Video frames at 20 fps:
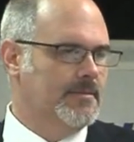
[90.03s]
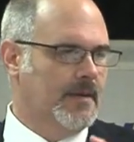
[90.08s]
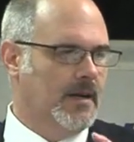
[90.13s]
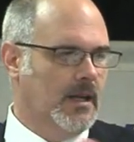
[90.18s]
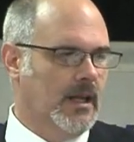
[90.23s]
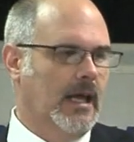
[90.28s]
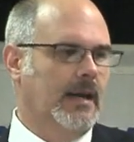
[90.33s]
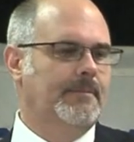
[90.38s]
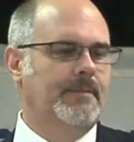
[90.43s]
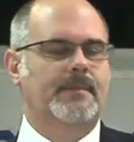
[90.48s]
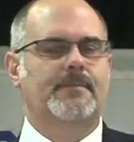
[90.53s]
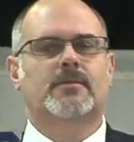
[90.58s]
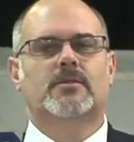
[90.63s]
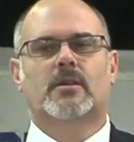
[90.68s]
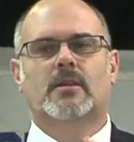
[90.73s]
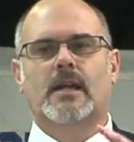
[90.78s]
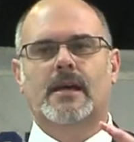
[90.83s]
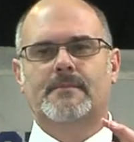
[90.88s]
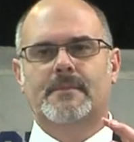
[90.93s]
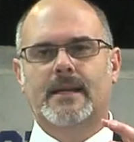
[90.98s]
but a lot of people
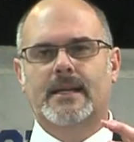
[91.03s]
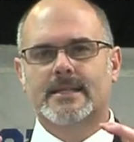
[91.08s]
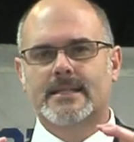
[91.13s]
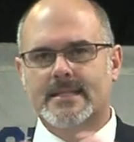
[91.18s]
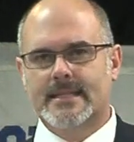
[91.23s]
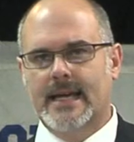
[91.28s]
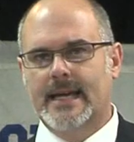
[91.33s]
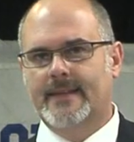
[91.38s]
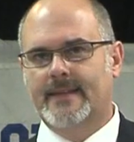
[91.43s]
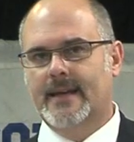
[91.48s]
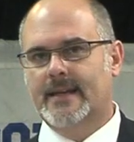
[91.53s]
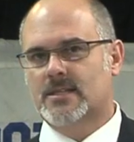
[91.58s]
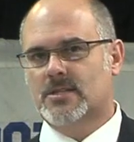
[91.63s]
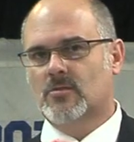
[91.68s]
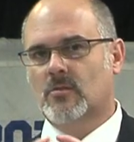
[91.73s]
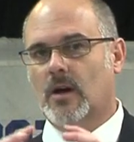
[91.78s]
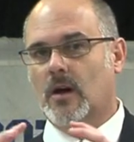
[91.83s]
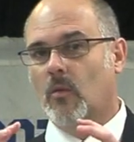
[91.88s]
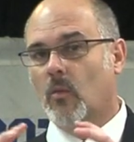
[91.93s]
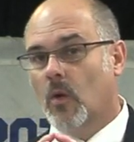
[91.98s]
don't like me to say that,
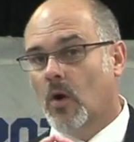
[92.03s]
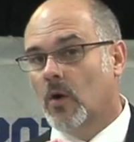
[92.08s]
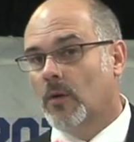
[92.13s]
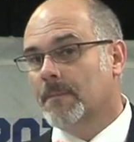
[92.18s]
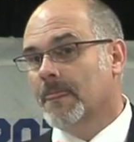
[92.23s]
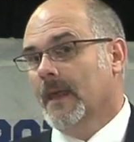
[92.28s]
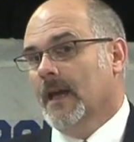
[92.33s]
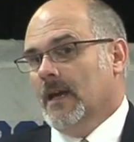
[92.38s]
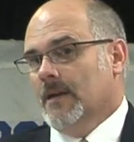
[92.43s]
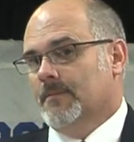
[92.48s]
so I won't.